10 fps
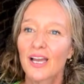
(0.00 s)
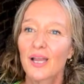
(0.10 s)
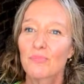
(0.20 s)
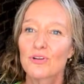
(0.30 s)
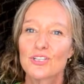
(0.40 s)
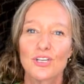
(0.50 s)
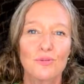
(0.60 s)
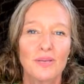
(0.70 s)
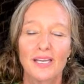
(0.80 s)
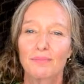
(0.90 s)
I appreciate you
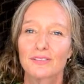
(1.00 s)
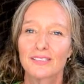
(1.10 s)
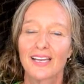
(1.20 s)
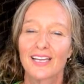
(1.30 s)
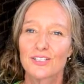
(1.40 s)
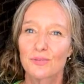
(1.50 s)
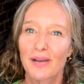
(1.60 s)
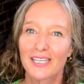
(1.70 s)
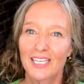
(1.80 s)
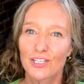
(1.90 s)
being able to enter
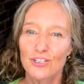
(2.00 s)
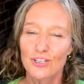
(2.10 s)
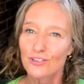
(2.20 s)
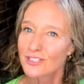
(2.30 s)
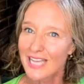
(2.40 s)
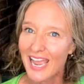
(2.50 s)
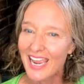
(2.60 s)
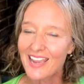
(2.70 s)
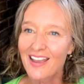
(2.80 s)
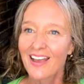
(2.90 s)
back into your
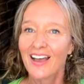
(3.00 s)
day.